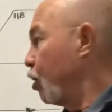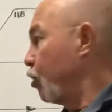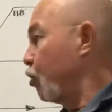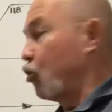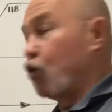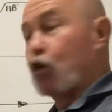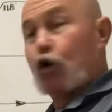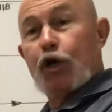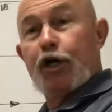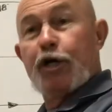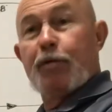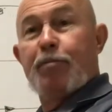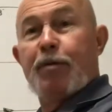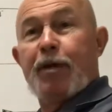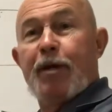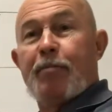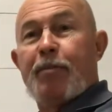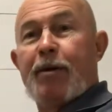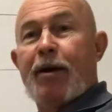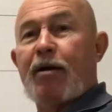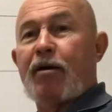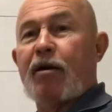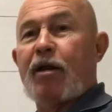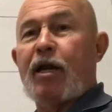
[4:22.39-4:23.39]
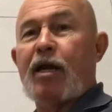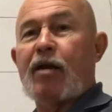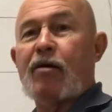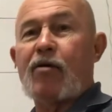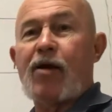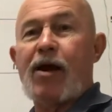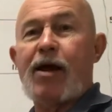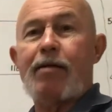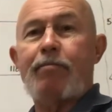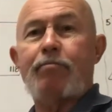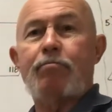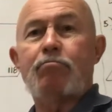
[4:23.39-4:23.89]
Could it be a
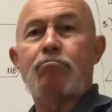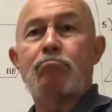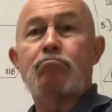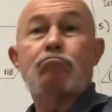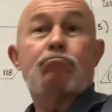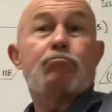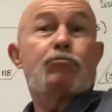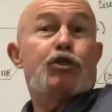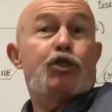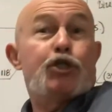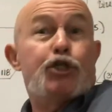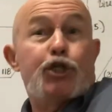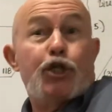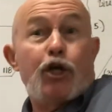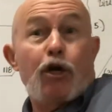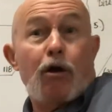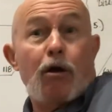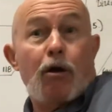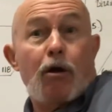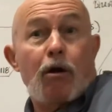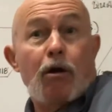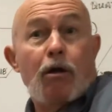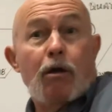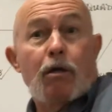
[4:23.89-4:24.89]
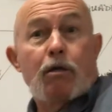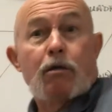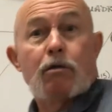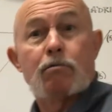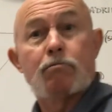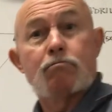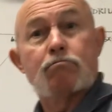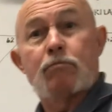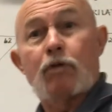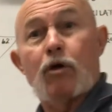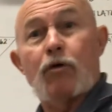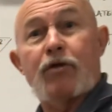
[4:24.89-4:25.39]
parallelogram? Sure.
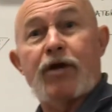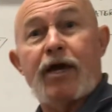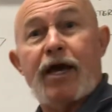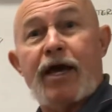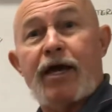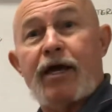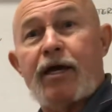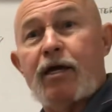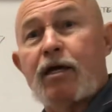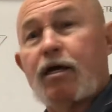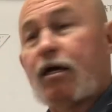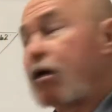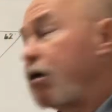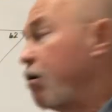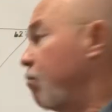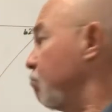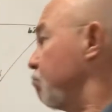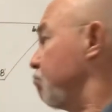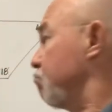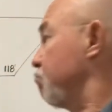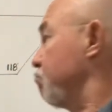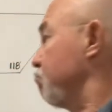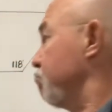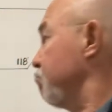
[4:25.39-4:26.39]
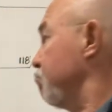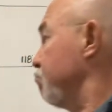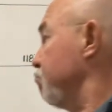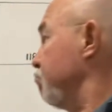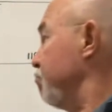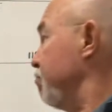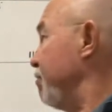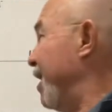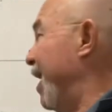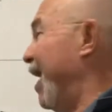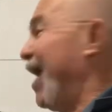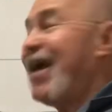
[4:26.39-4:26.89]
Okay?
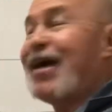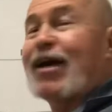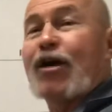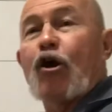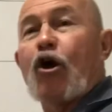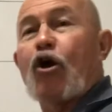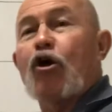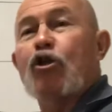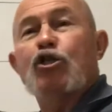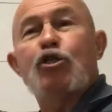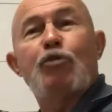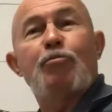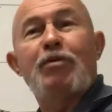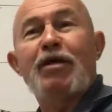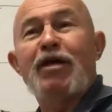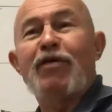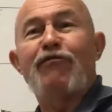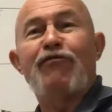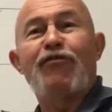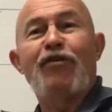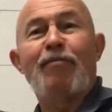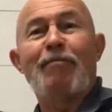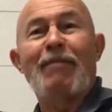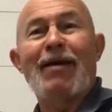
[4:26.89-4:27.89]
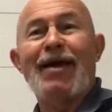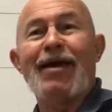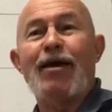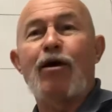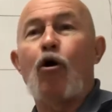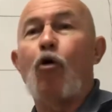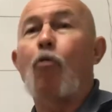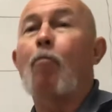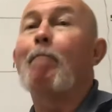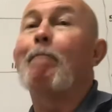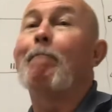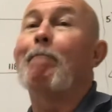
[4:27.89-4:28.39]
It can also be a
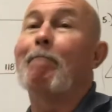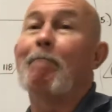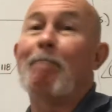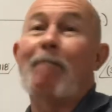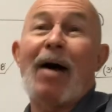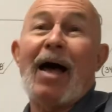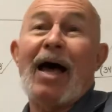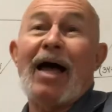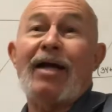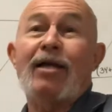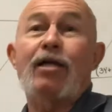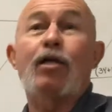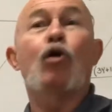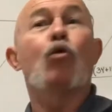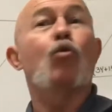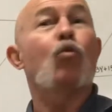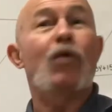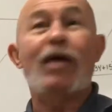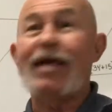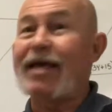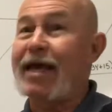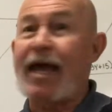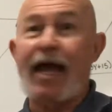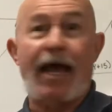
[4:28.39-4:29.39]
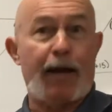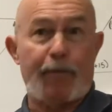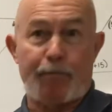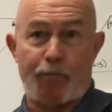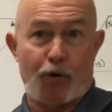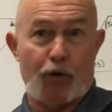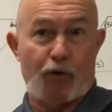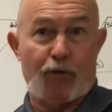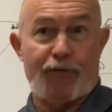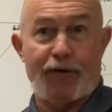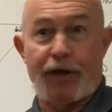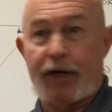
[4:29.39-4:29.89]
flamingo, but we can't
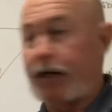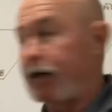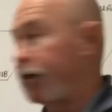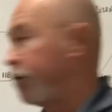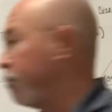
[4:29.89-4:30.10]
prove it.